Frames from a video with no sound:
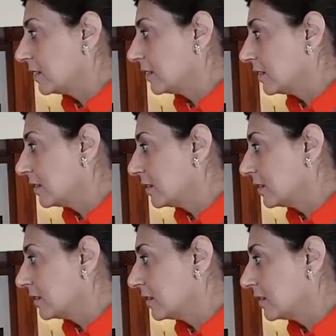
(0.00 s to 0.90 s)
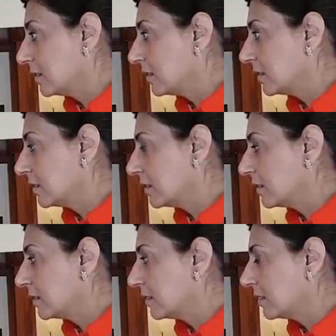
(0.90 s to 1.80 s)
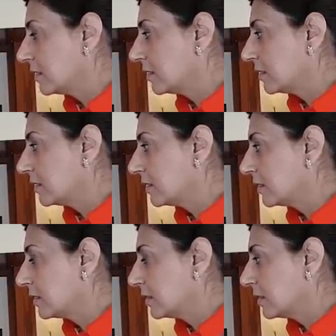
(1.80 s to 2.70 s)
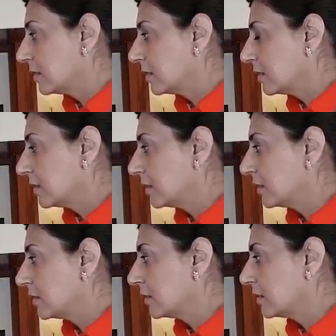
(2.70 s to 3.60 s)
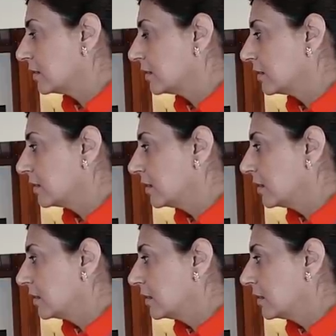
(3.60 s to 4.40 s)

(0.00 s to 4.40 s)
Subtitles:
The person shown says nothing.